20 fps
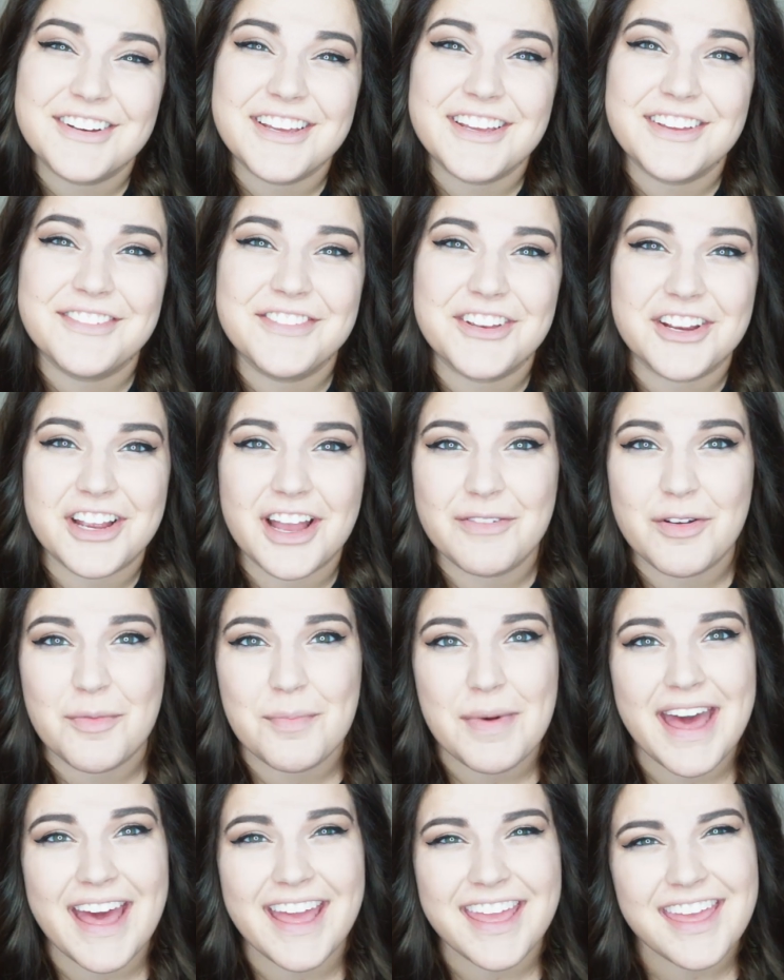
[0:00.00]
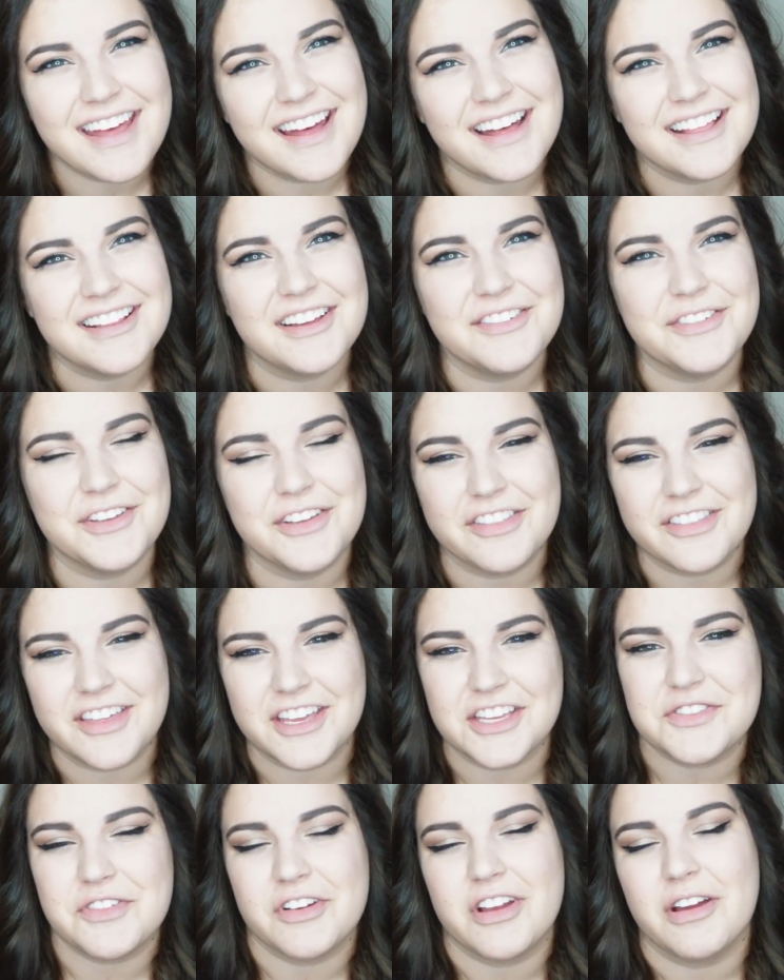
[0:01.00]
If you're coming back, I love you.
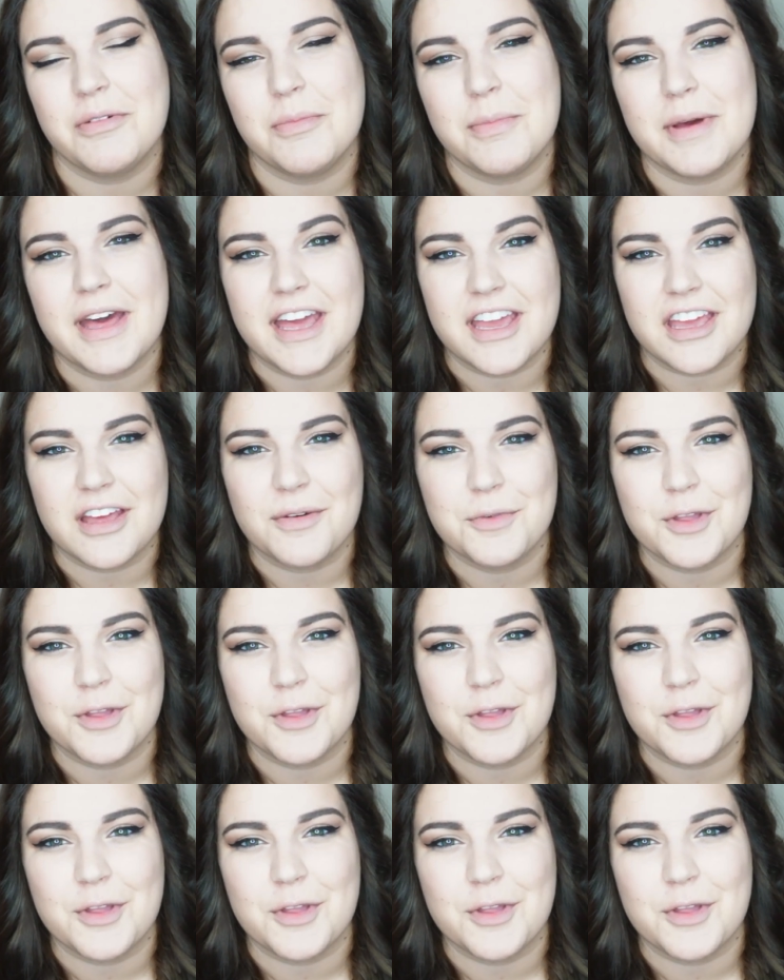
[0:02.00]
Thanks for coming back.